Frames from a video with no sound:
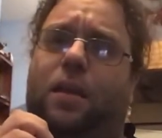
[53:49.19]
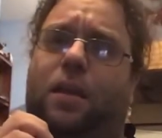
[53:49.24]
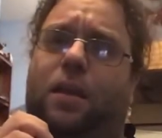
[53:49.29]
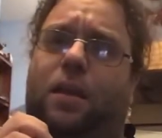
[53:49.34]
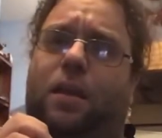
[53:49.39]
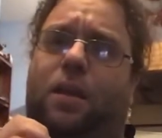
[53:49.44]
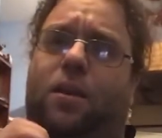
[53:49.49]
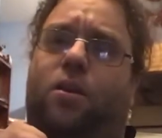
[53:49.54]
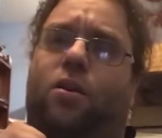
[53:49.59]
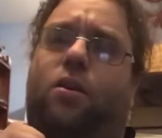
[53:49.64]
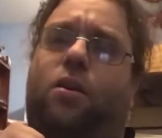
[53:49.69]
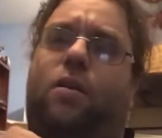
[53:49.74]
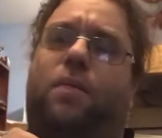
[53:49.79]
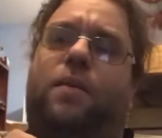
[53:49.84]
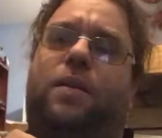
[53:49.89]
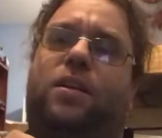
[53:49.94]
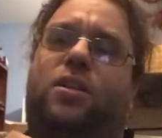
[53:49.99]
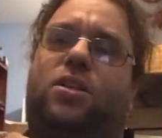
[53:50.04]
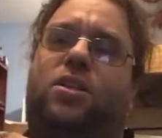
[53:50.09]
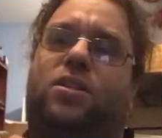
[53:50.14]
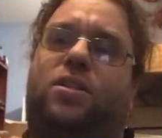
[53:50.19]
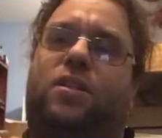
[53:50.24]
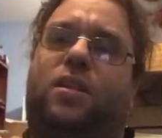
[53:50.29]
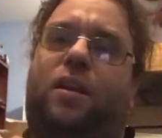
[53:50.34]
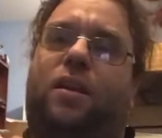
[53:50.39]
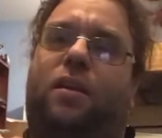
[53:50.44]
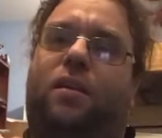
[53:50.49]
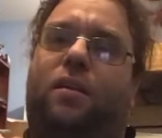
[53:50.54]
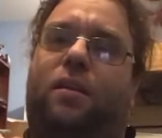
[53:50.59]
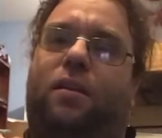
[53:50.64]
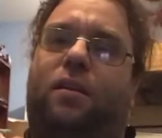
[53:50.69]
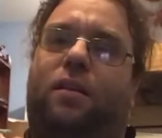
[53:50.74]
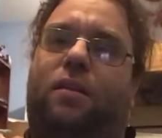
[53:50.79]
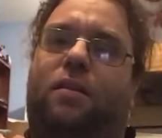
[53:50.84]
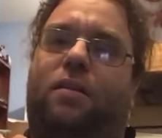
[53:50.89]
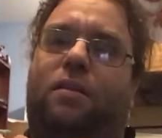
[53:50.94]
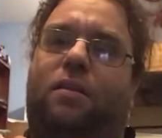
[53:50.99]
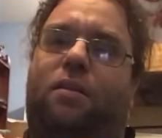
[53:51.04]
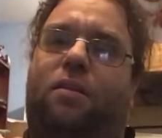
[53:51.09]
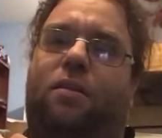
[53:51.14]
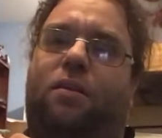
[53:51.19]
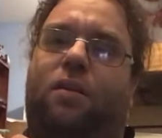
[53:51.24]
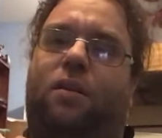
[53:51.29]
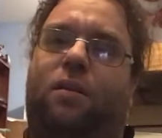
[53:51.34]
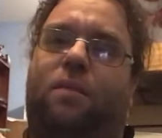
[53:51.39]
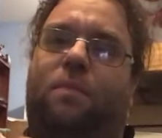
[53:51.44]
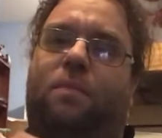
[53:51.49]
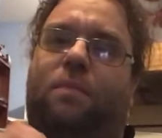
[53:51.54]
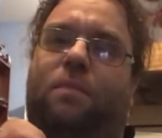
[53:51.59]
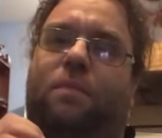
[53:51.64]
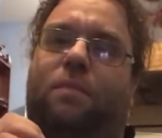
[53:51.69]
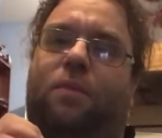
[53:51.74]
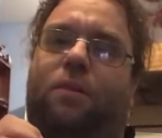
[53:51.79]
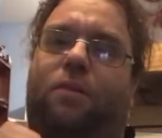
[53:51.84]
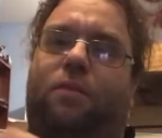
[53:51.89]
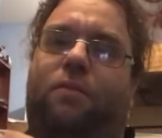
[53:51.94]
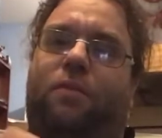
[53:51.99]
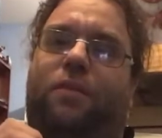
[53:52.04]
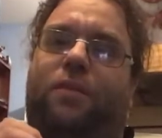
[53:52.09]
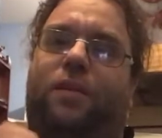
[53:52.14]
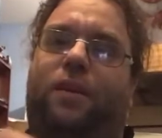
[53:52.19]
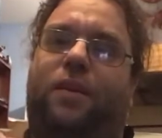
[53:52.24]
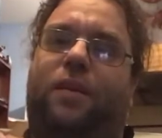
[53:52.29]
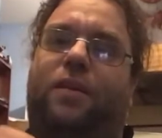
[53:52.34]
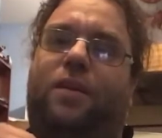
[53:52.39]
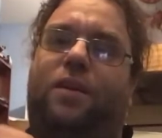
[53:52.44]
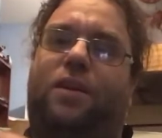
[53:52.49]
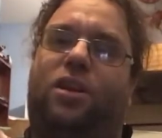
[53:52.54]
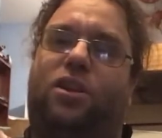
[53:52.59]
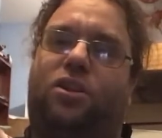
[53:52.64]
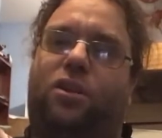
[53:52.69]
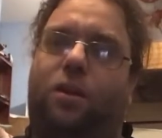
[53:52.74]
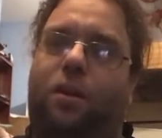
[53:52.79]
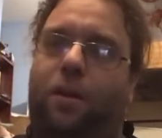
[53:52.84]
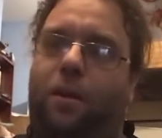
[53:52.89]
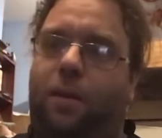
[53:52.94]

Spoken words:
in Arkham Horror 2nd Edition,